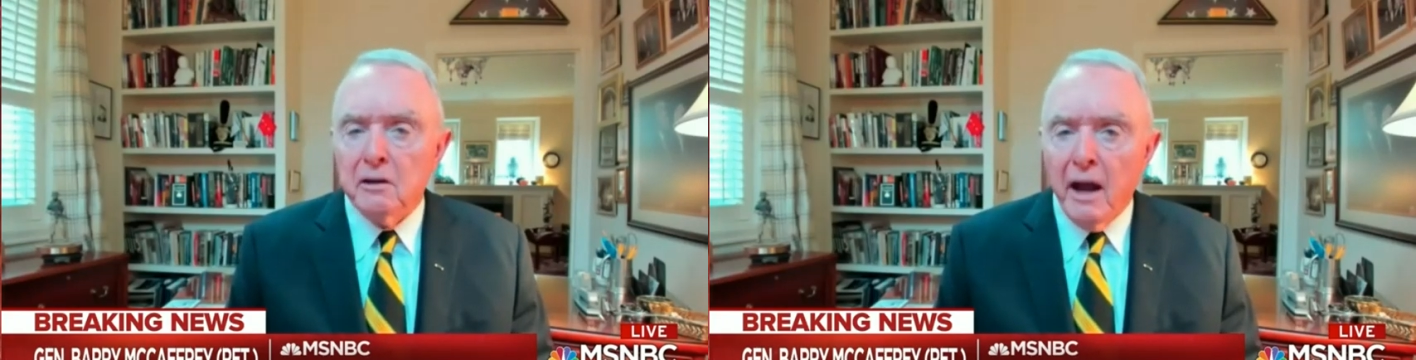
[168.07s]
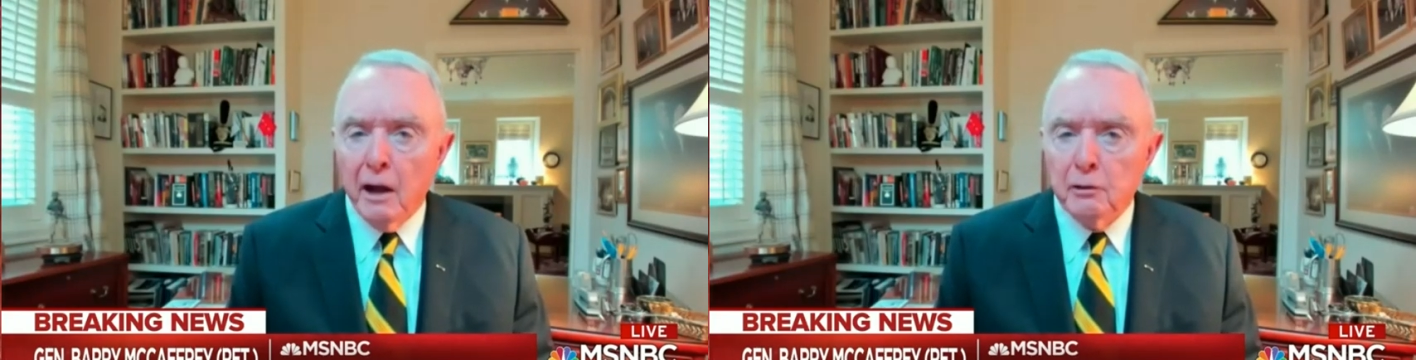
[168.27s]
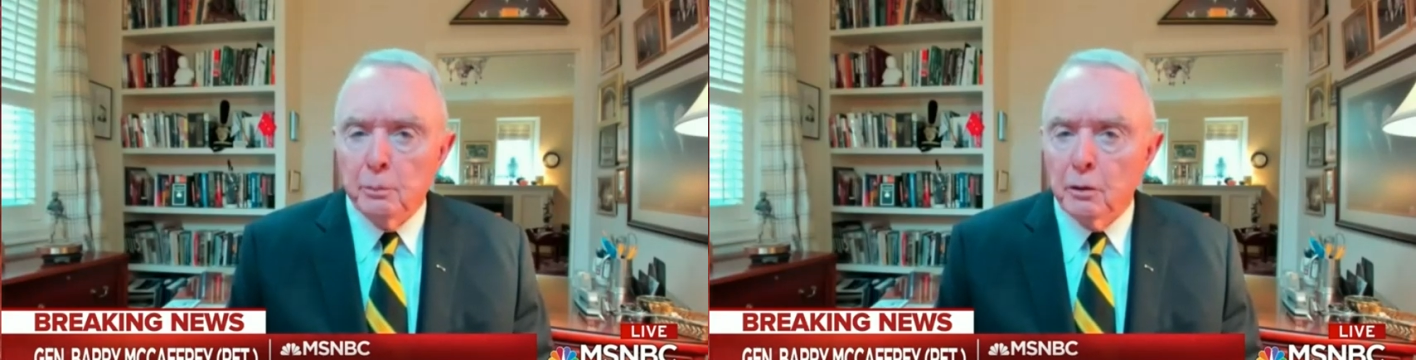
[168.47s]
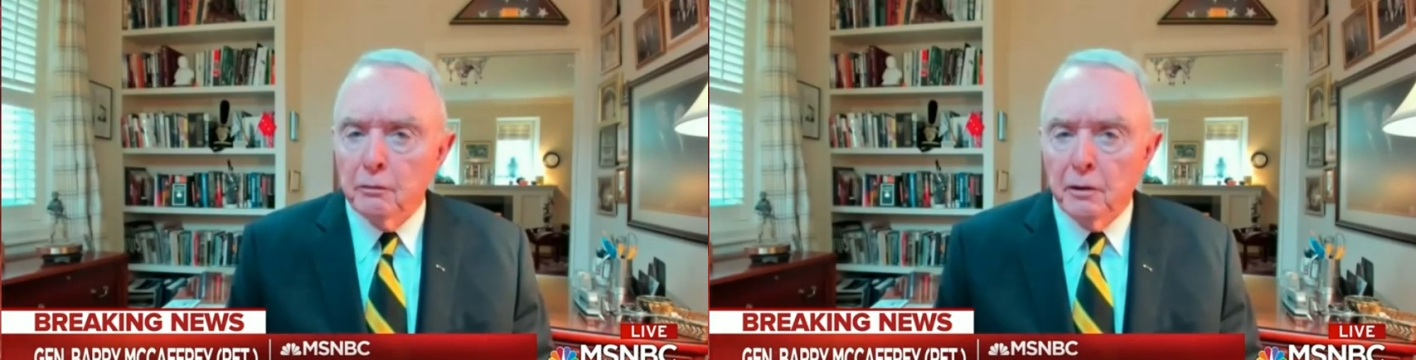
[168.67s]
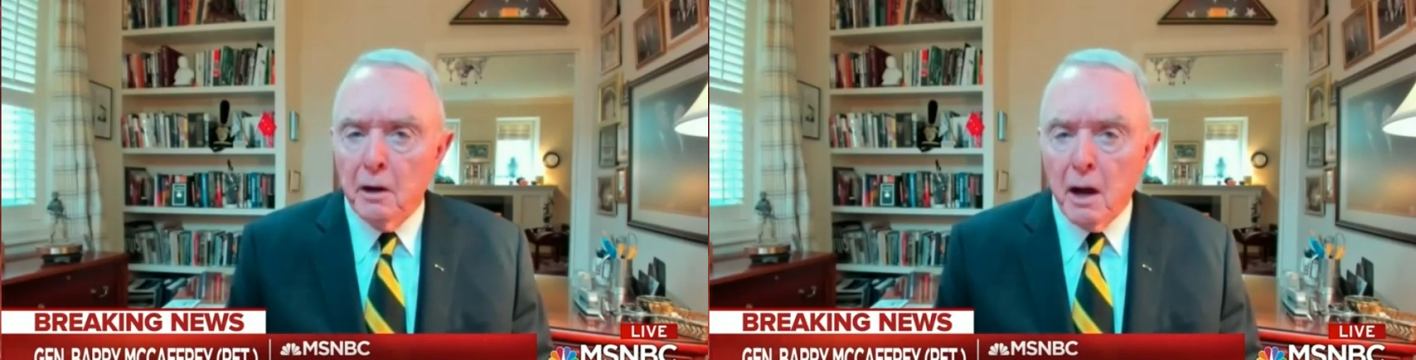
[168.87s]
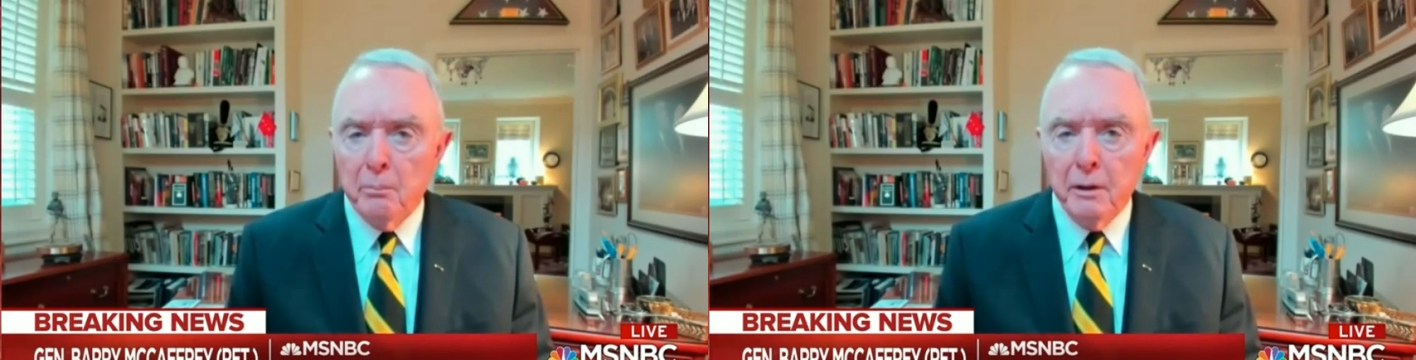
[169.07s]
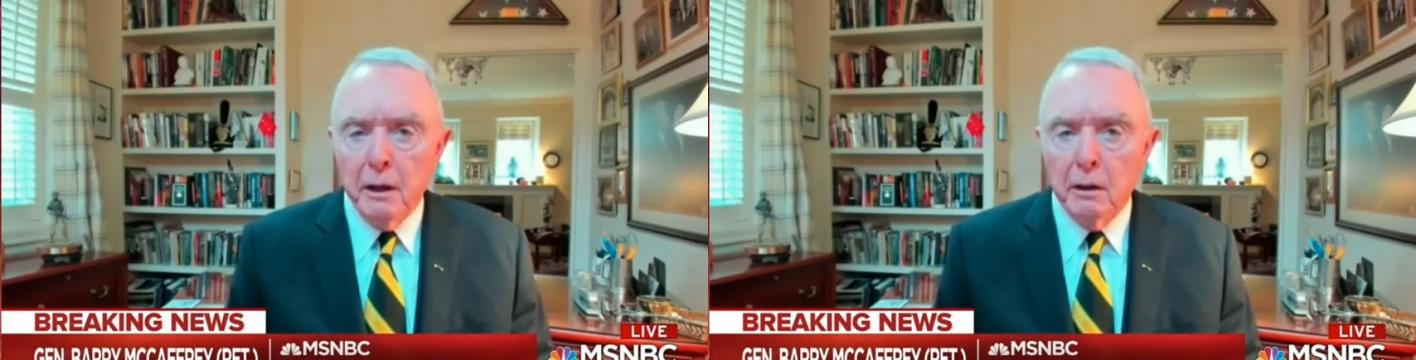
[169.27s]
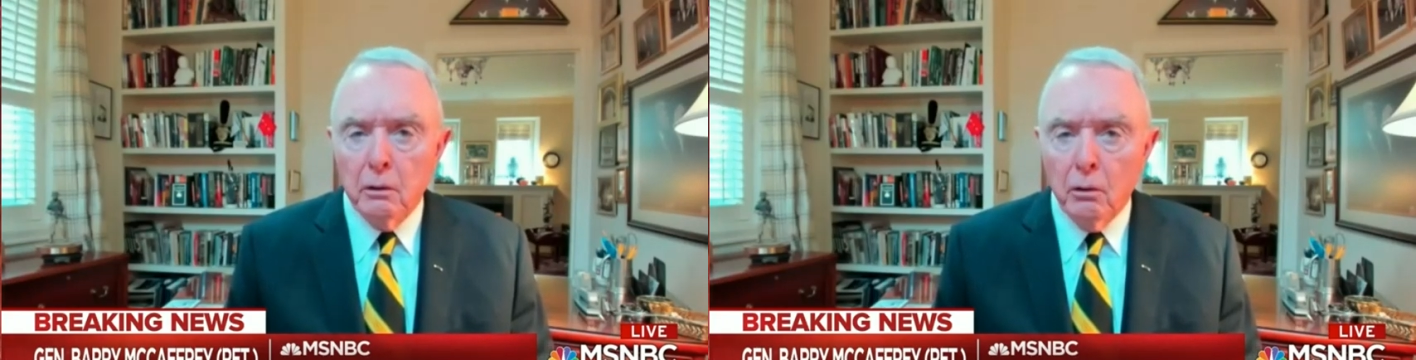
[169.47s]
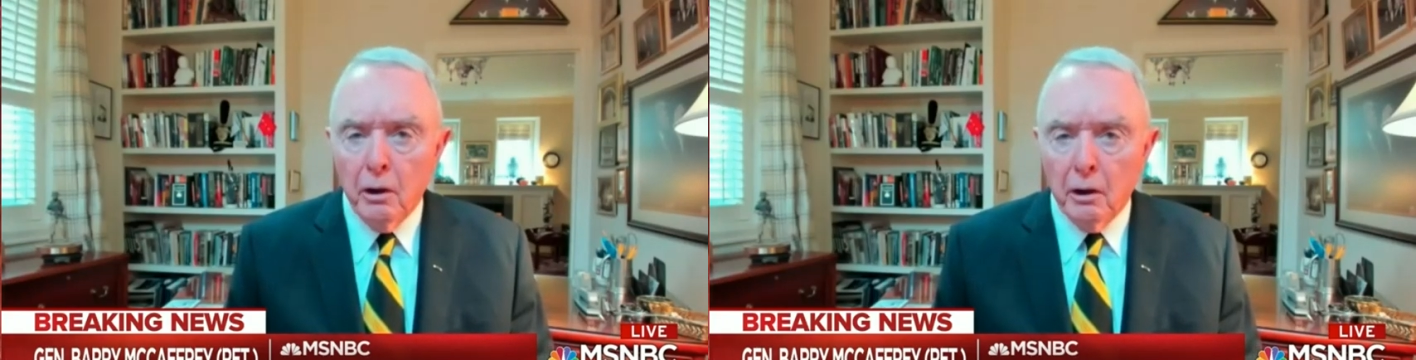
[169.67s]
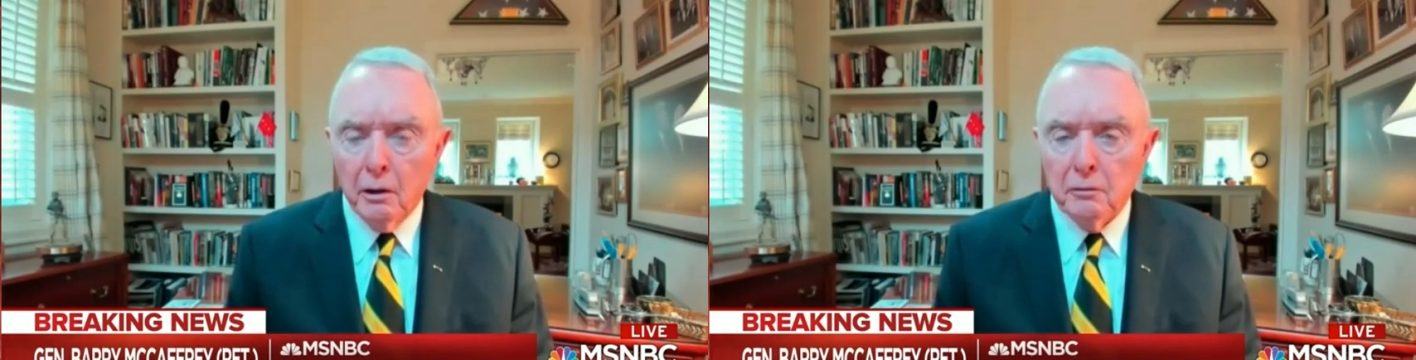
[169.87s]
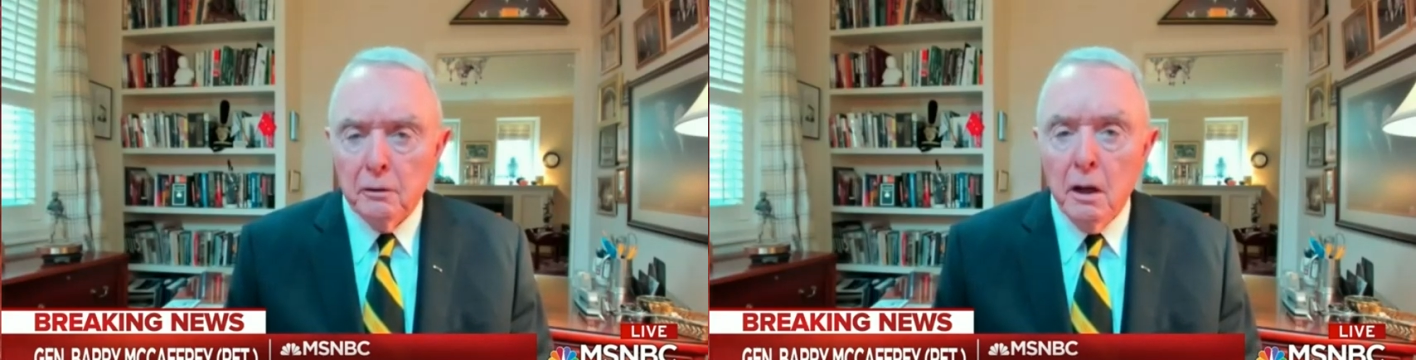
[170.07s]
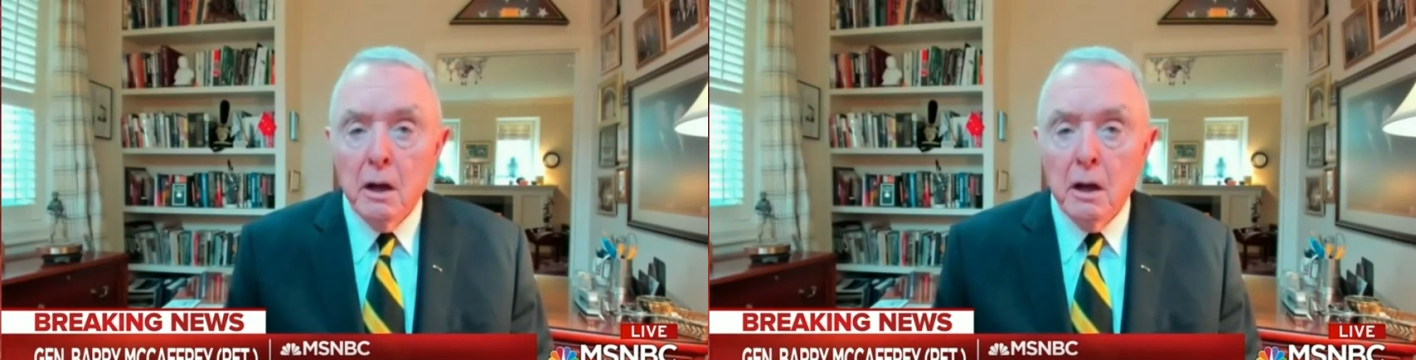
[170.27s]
to Esper for not being a loyalist.